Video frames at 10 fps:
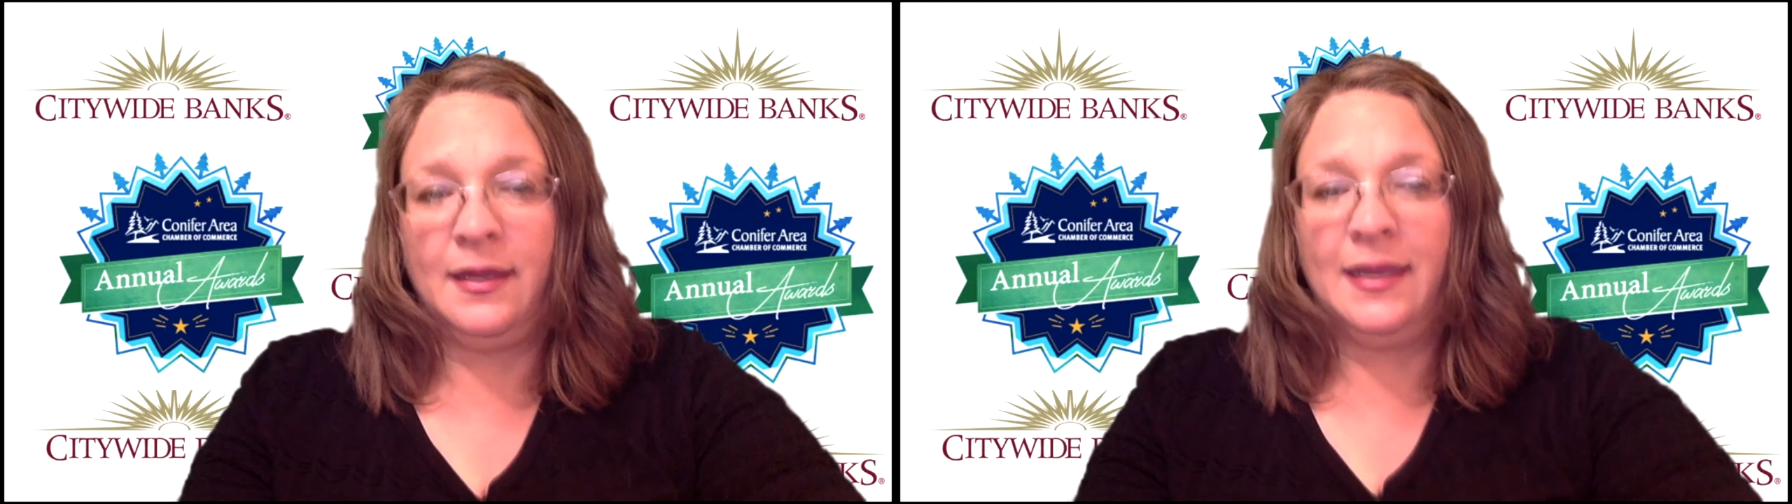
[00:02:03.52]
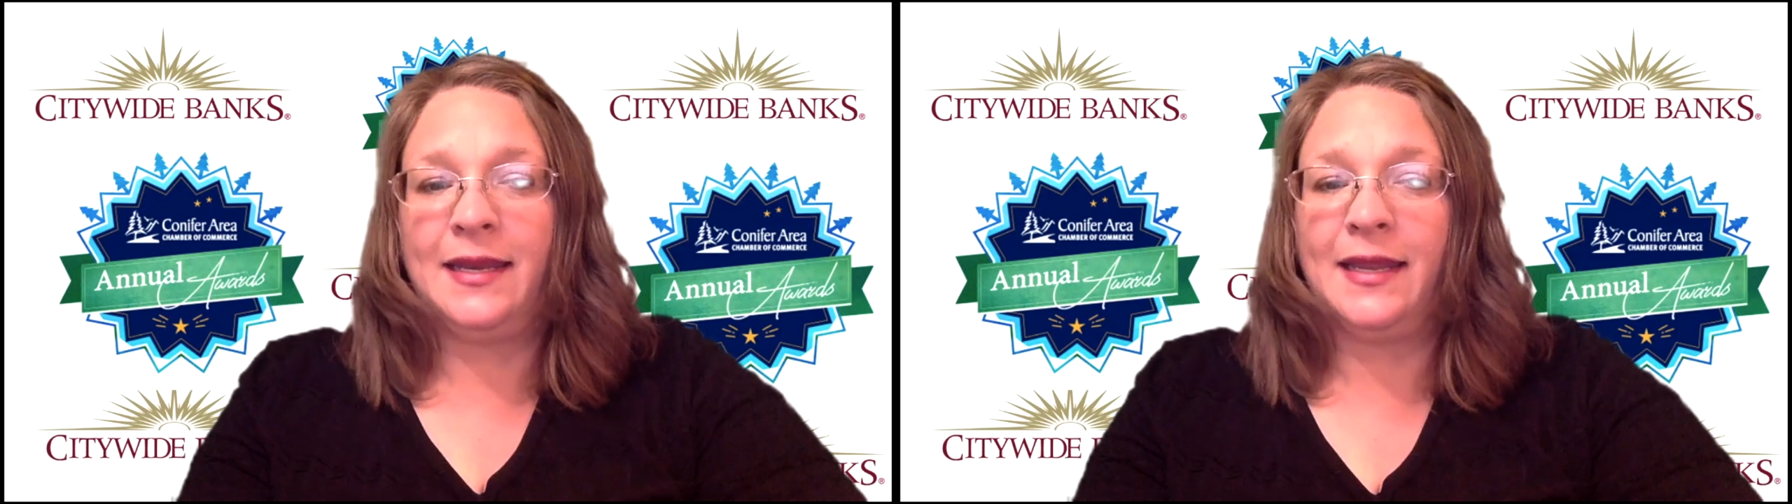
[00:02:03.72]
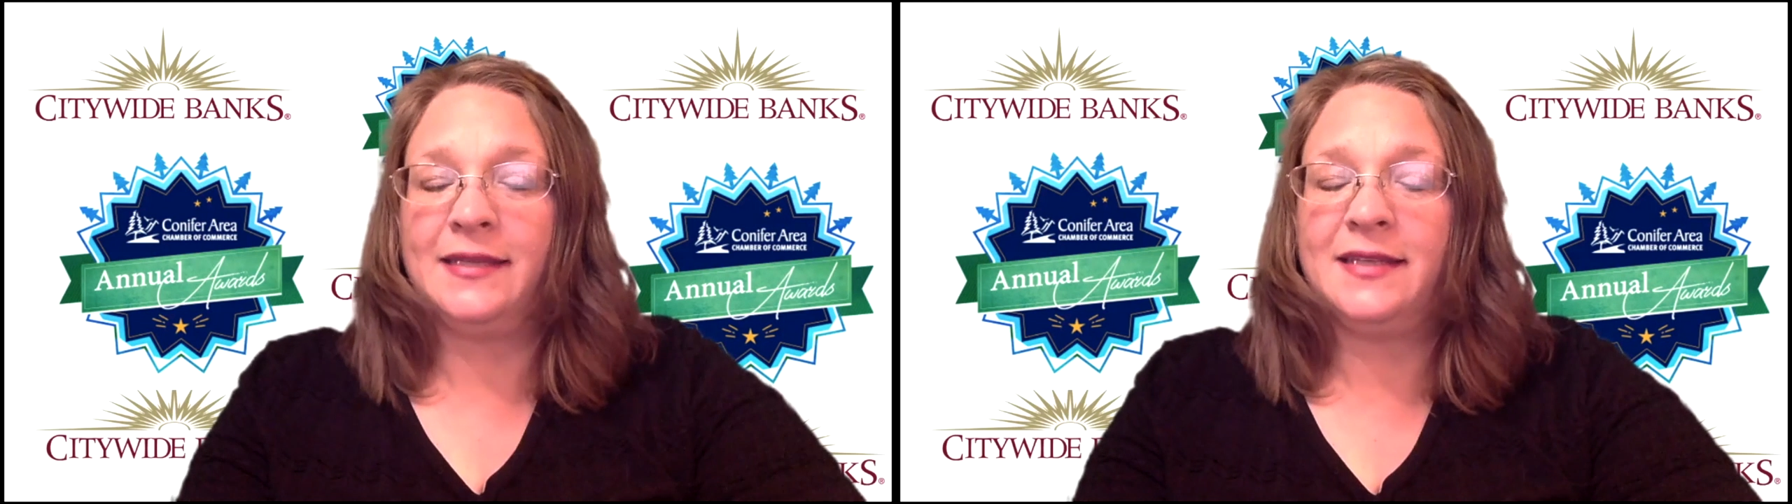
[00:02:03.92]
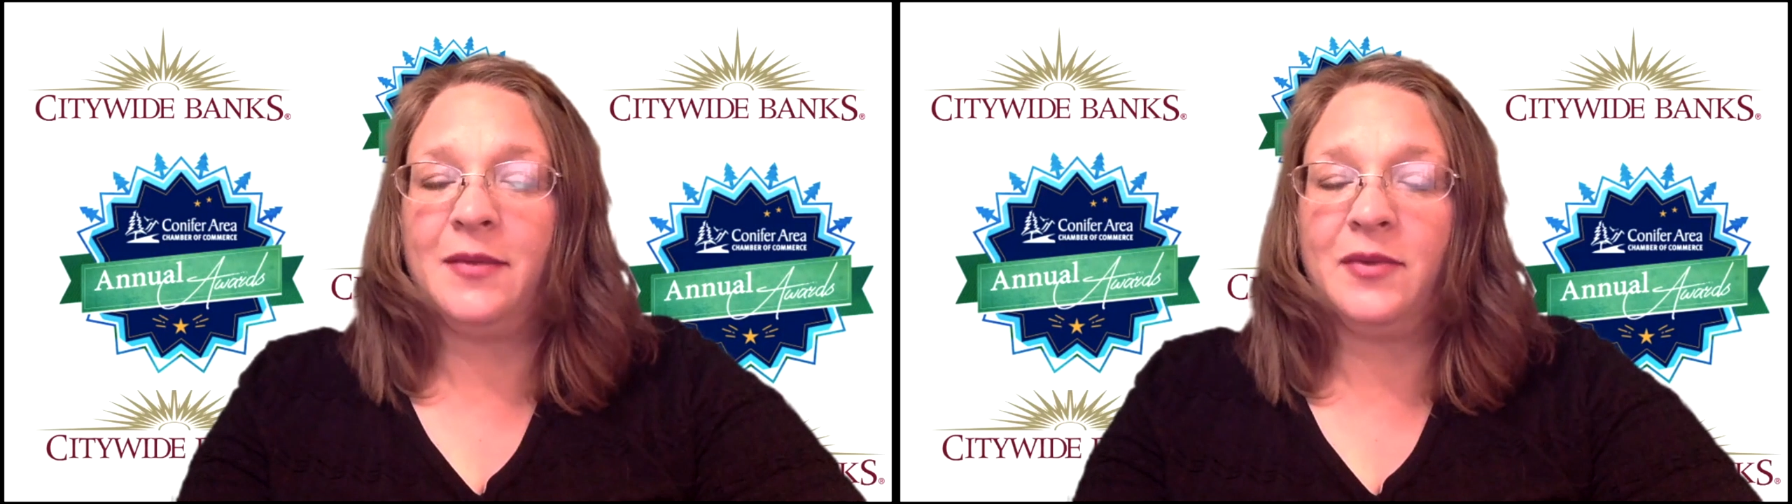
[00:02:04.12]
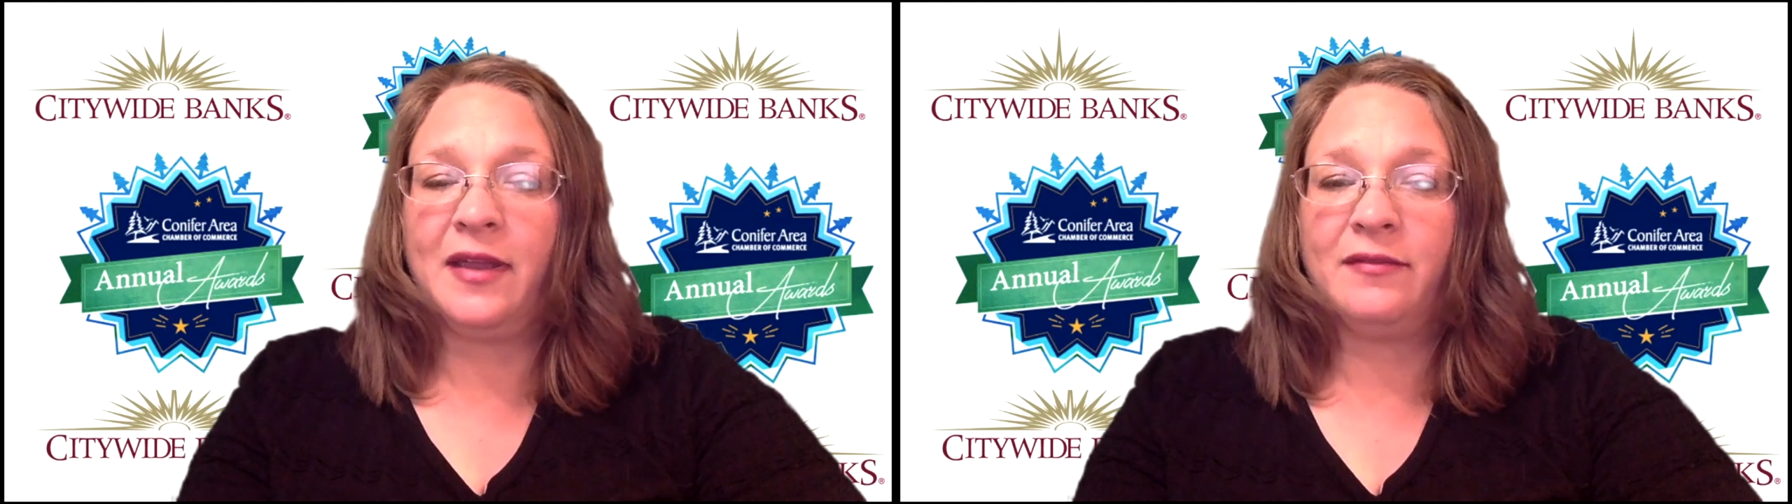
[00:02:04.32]
Next
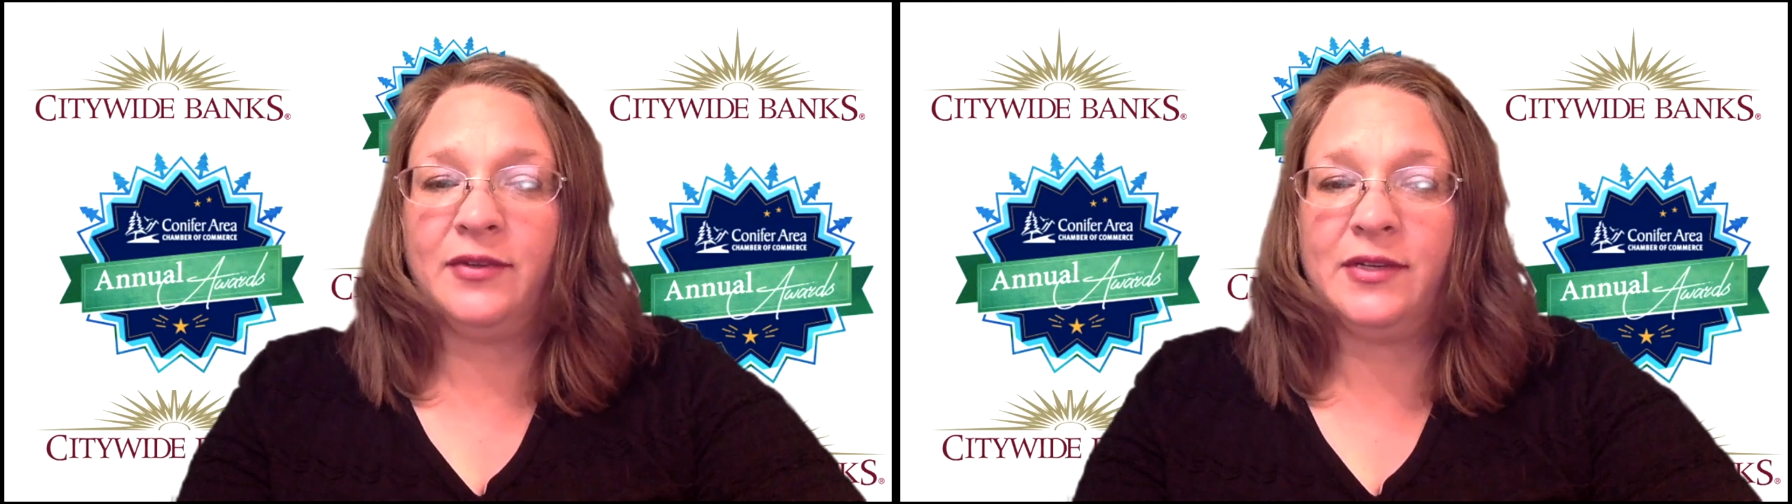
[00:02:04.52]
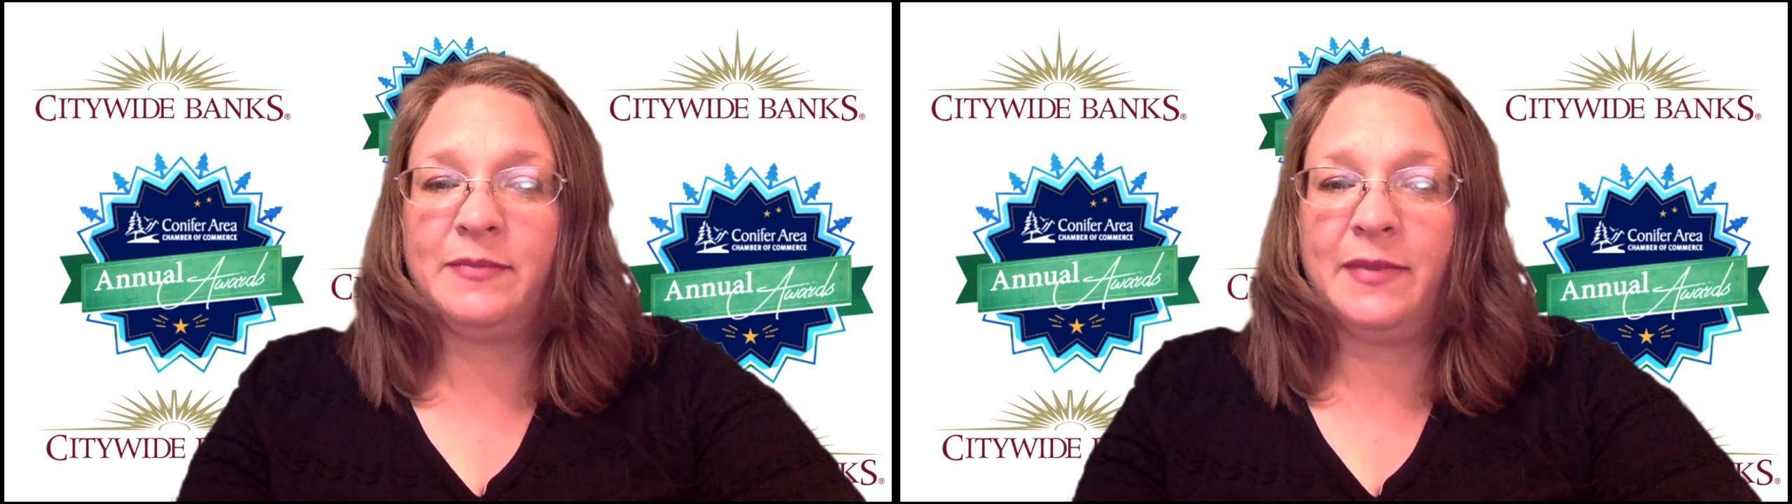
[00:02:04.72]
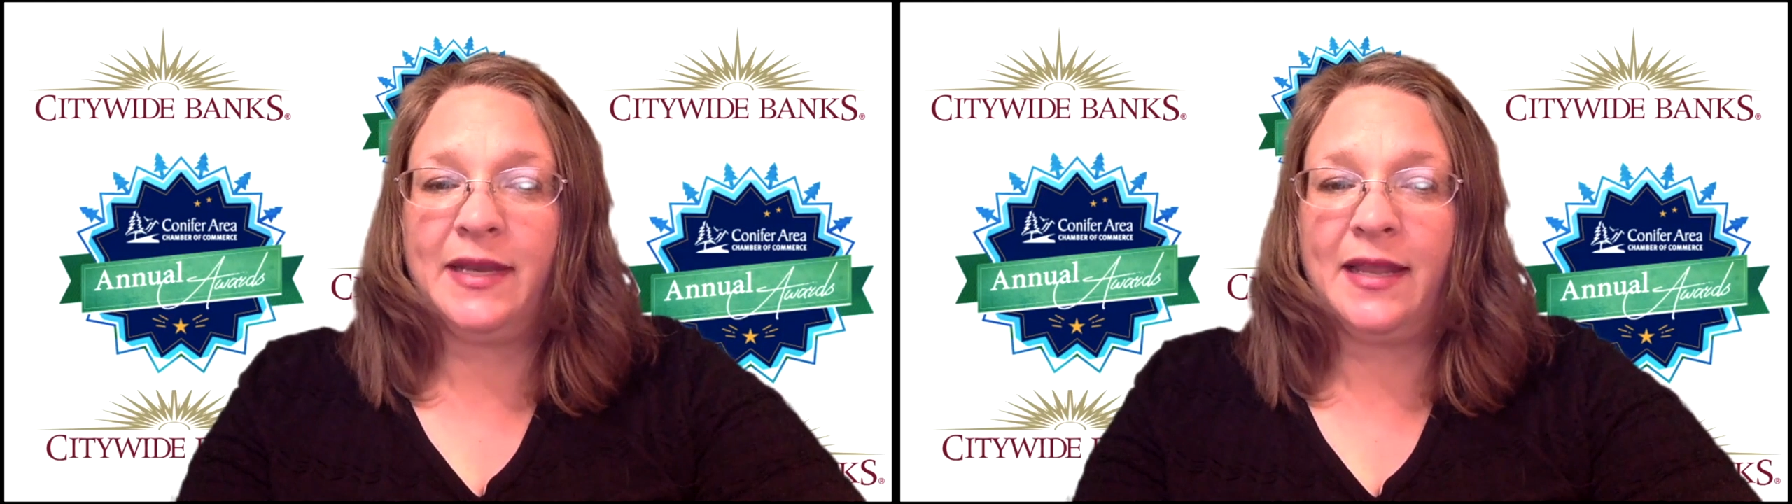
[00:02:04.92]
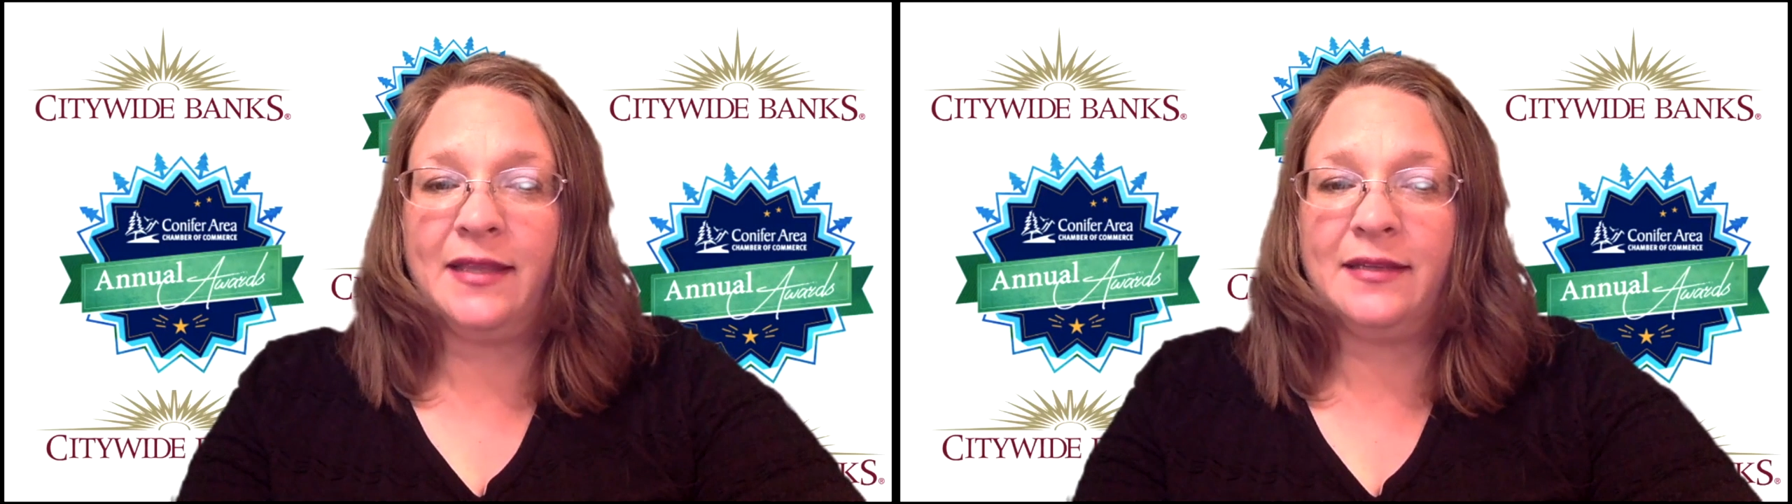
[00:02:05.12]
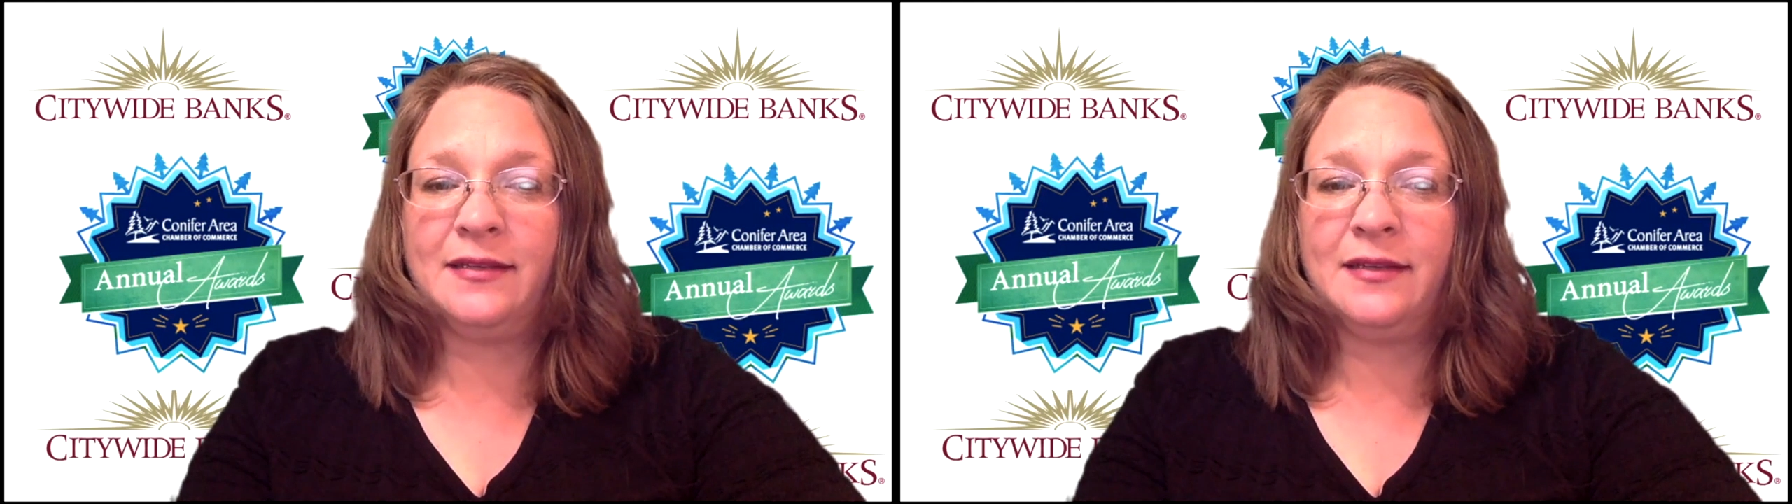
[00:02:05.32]
up, we have Luna's
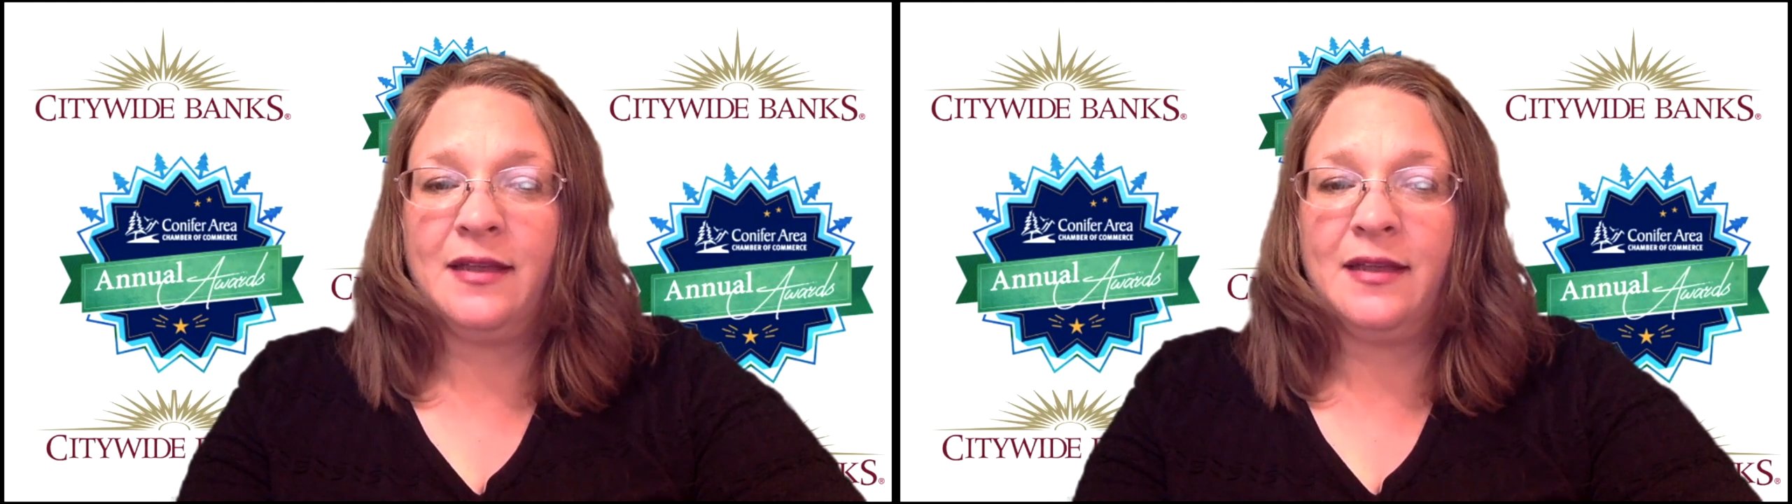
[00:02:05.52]
Mandala.